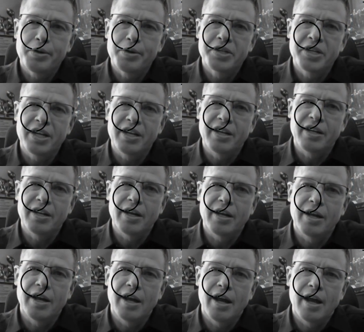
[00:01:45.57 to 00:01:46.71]
recording
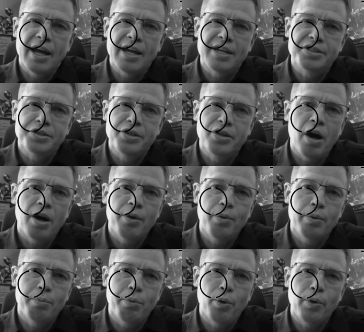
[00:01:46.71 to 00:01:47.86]
different versions of
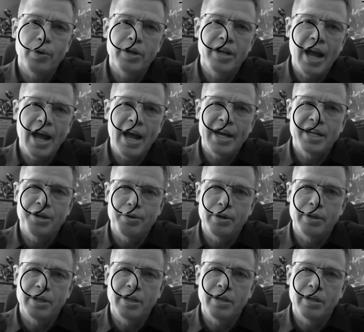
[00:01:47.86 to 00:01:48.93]
the same video